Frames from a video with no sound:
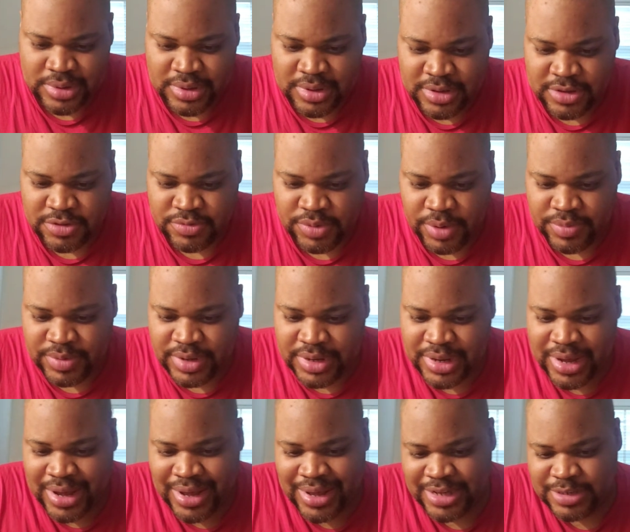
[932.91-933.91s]

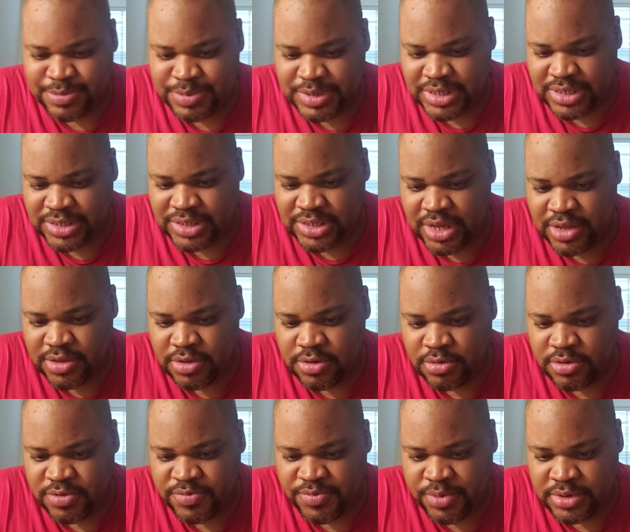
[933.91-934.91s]
12-9 as Michigan State
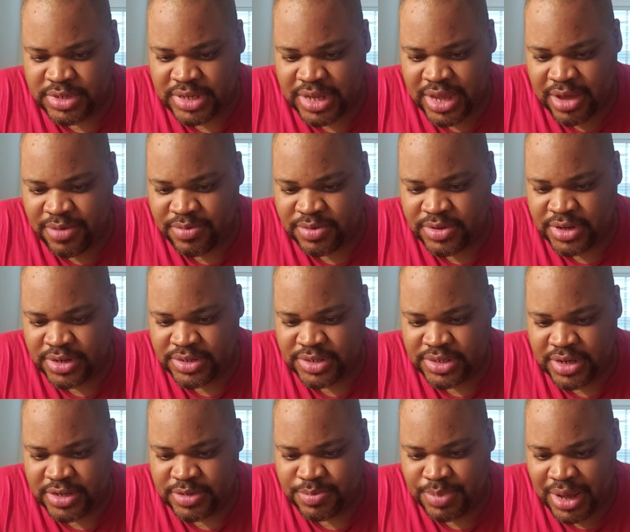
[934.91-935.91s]
used first half
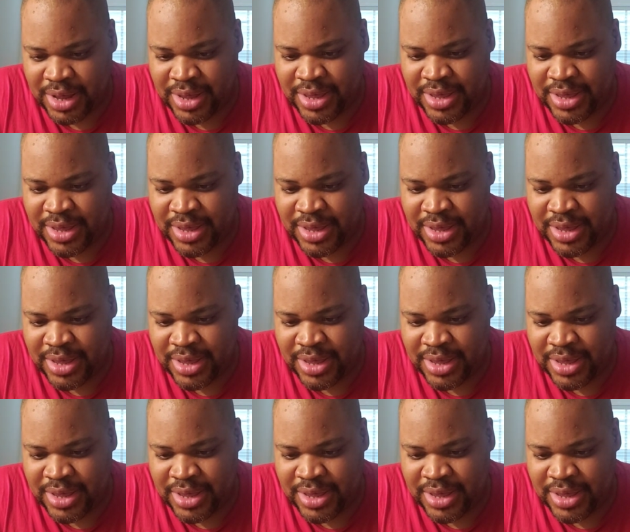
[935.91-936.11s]
touchdowns by